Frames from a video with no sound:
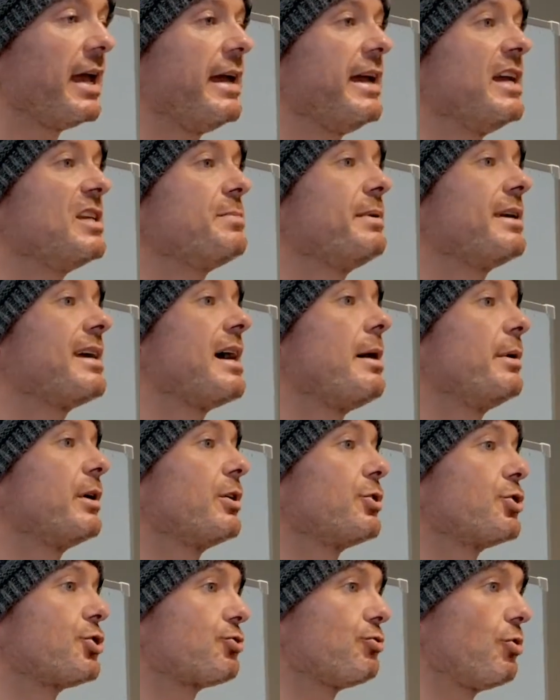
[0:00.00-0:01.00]
is becoming
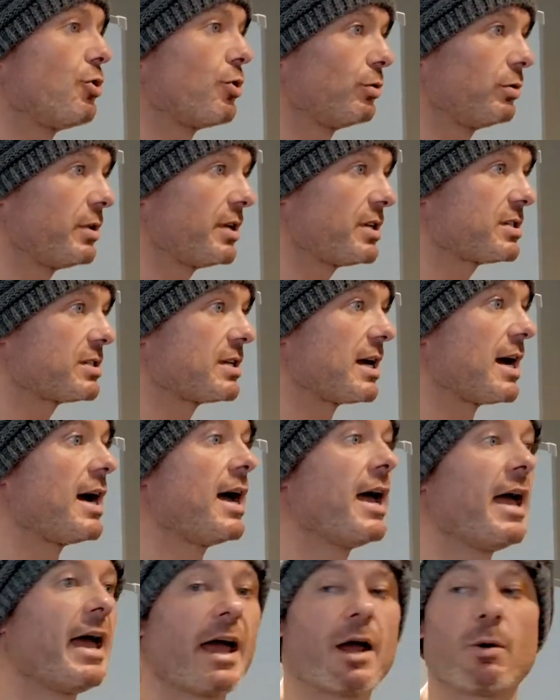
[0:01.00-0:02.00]
a strong lister.
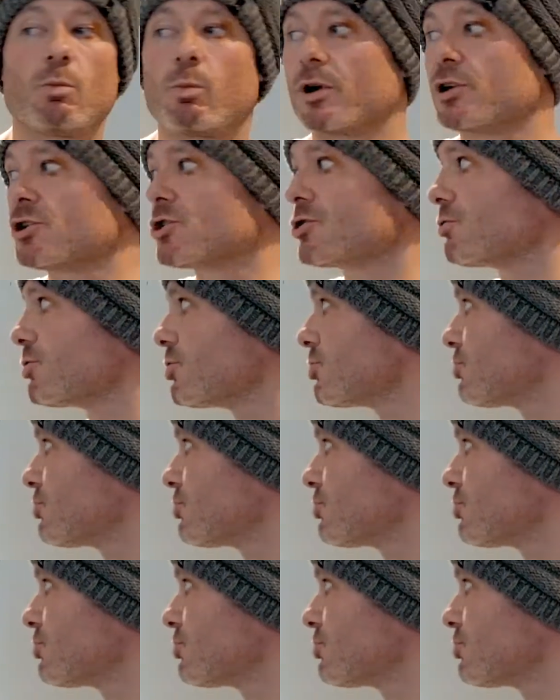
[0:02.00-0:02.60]
And once you're a